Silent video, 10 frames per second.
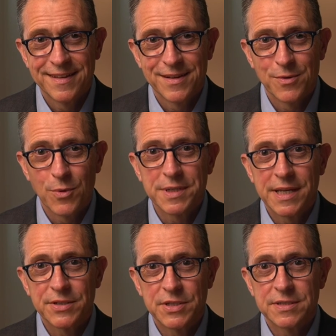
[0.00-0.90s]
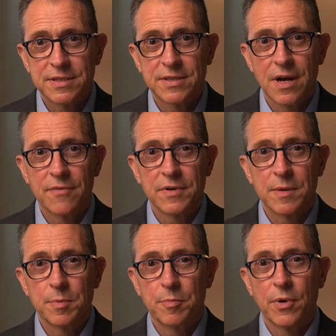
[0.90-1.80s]
One day Jesus offered up
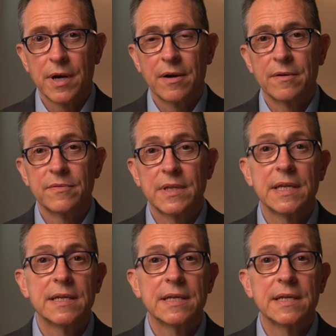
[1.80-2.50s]
a prayer that he